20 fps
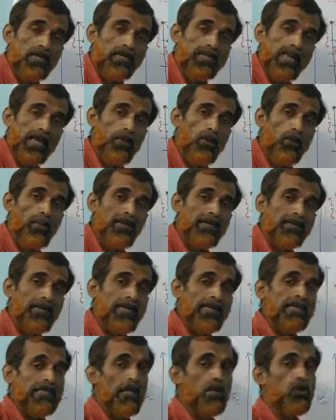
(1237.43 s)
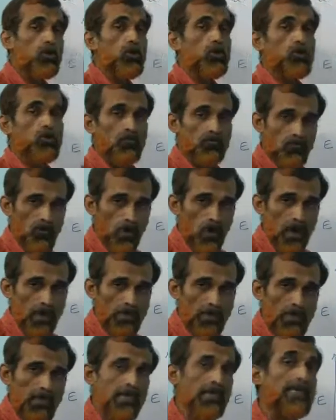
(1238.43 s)
nanometer, it can go to
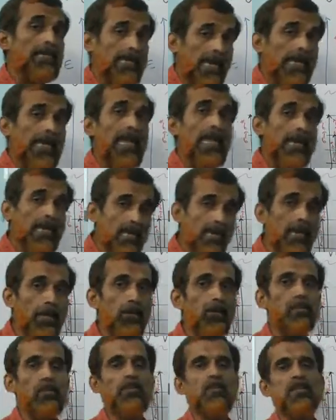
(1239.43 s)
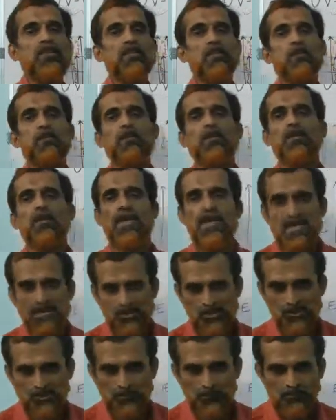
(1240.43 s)
400, it can enter into the visible
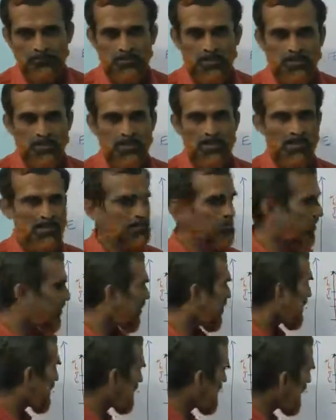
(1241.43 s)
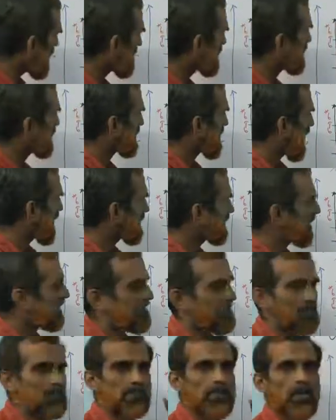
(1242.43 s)
range. So these
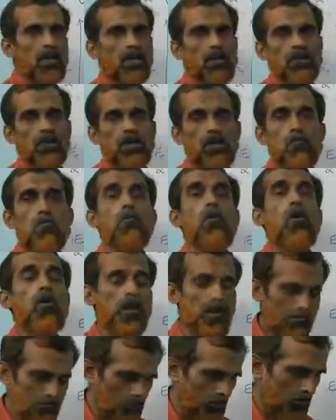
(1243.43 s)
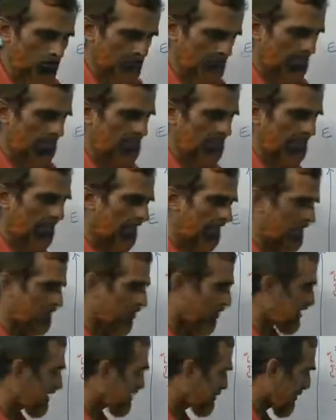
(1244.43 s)
transitions are more important in electron
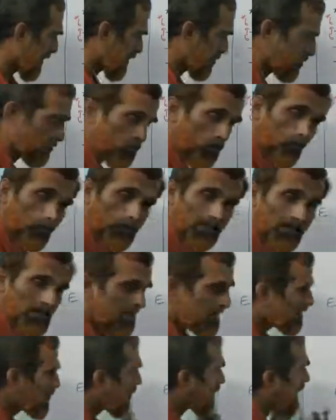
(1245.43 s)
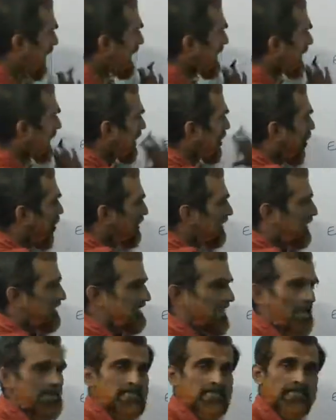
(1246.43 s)
spectroscopy. So writing all the
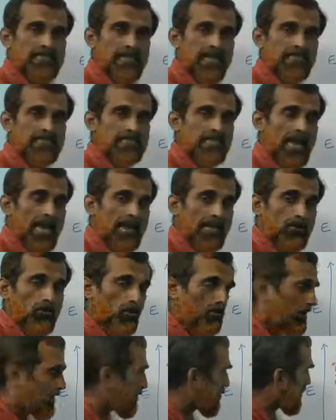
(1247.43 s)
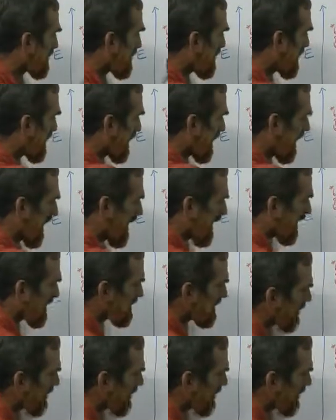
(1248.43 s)
transitions according to the energy